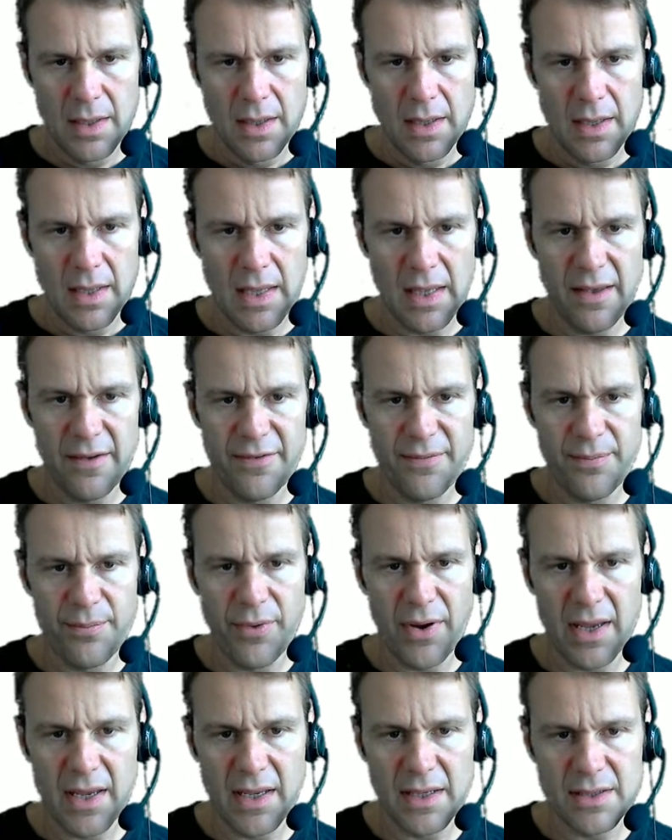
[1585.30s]
if
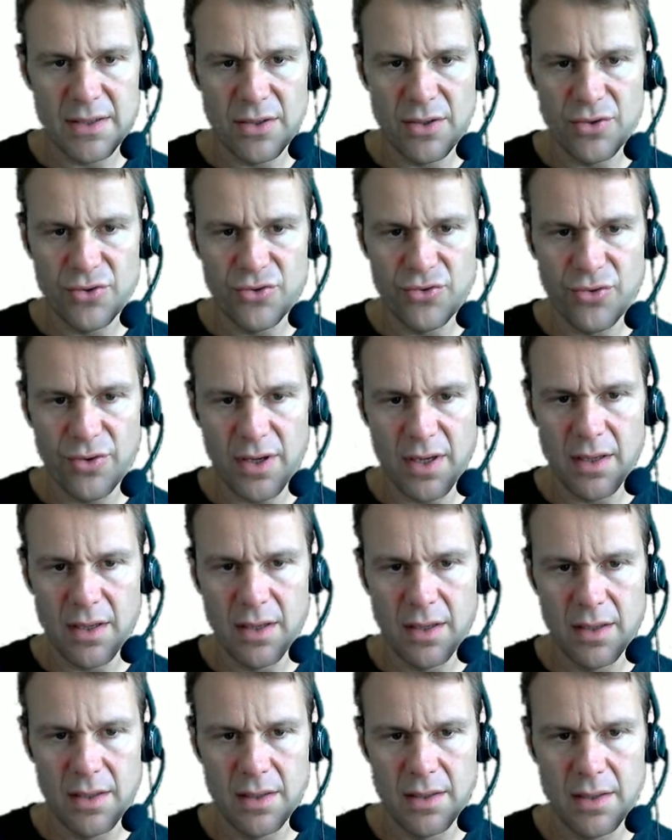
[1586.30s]
brackets I trig
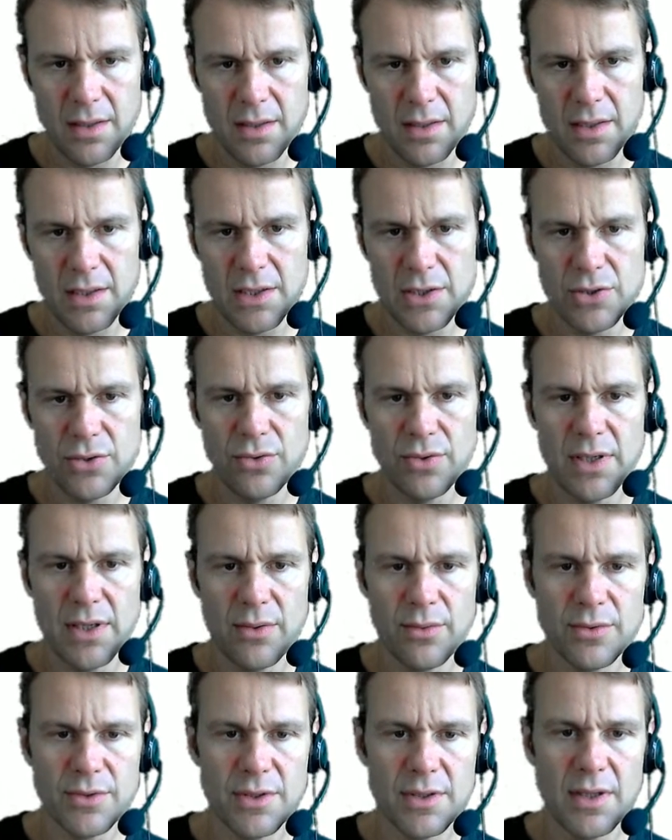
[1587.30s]
is not
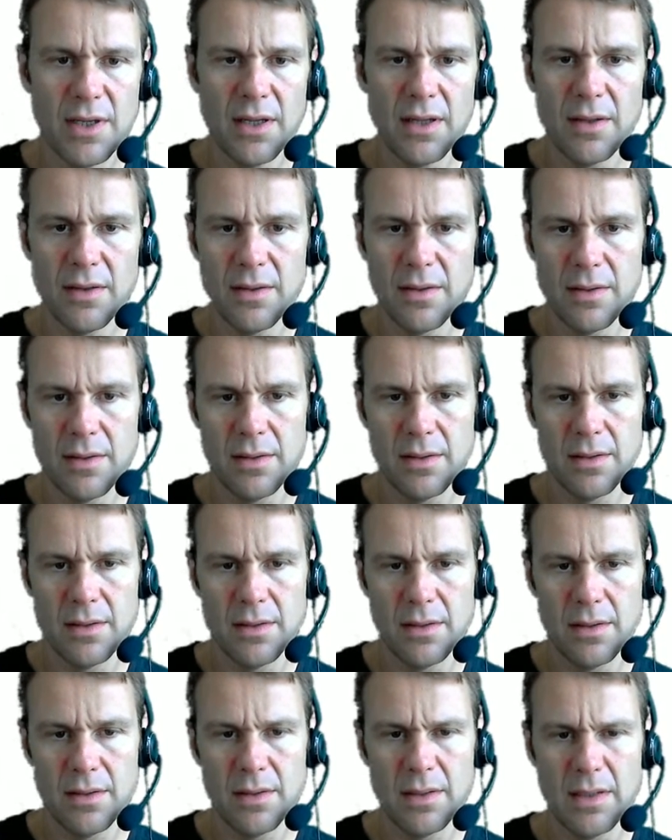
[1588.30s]
equal to null.
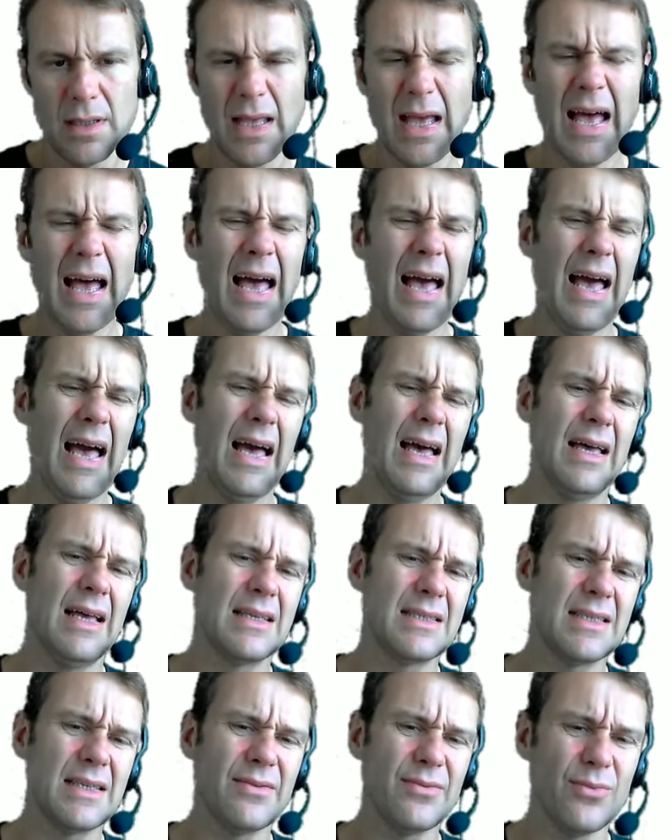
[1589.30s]

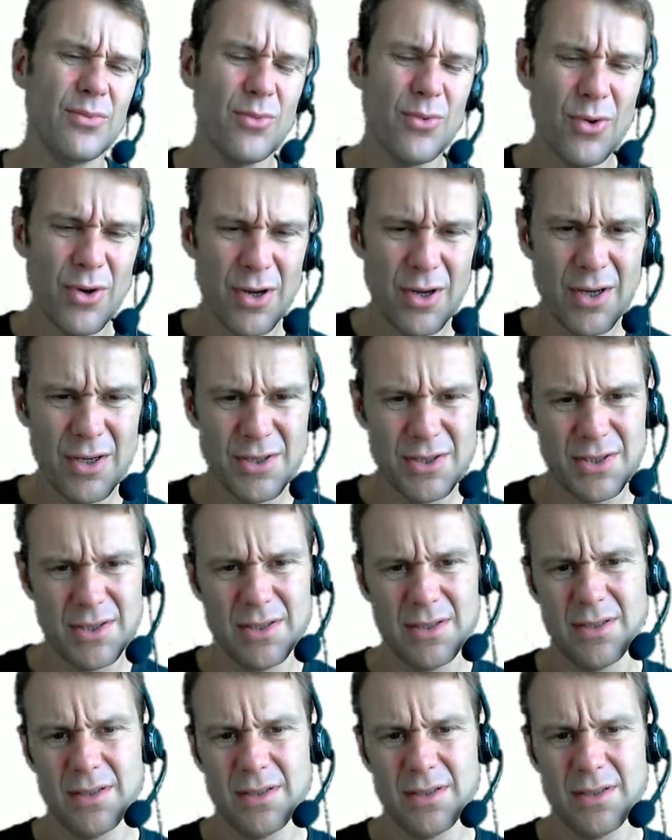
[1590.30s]
That's even worse.